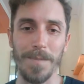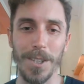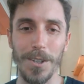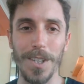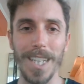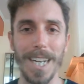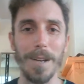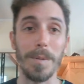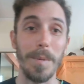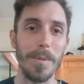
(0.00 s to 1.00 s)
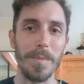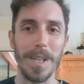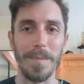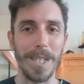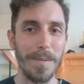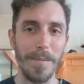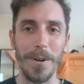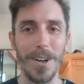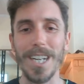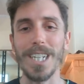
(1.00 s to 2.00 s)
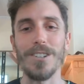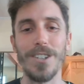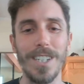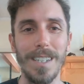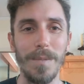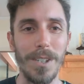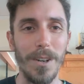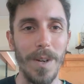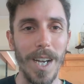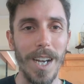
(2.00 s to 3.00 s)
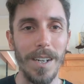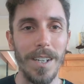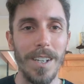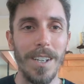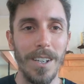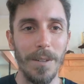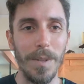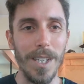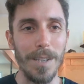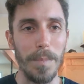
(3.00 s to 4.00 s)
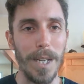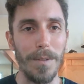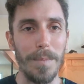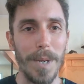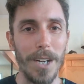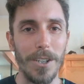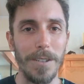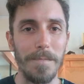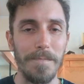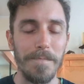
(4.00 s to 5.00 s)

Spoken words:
So I think that helps people become a little bit more interested in what's going on with this plant reproduction.